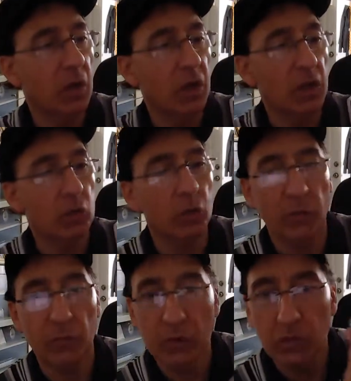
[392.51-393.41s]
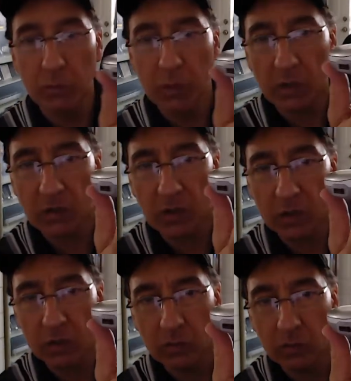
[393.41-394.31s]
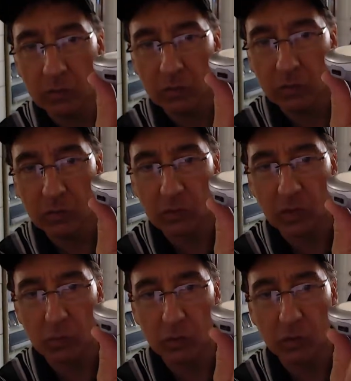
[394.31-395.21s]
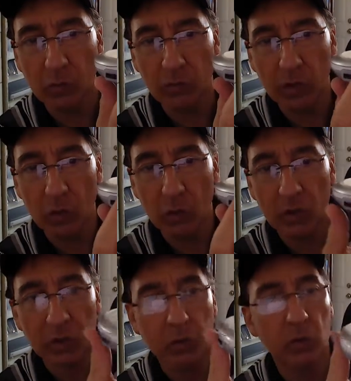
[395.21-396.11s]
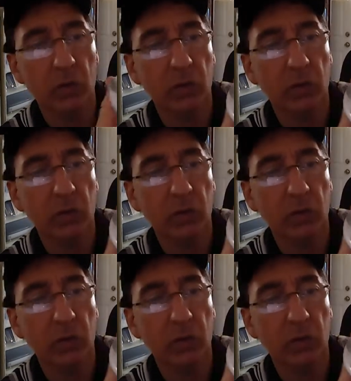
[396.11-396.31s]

Here's all your function buttons here. I will do a video on this one.